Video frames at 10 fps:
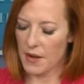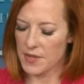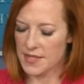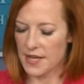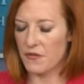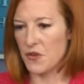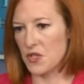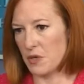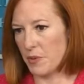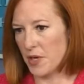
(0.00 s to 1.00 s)
I would say
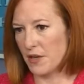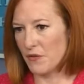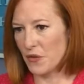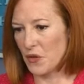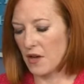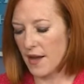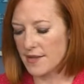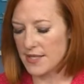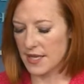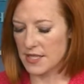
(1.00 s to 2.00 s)
first to put it in full
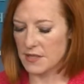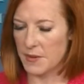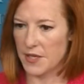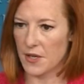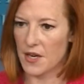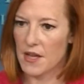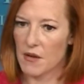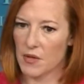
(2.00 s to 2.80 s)
context, Peter,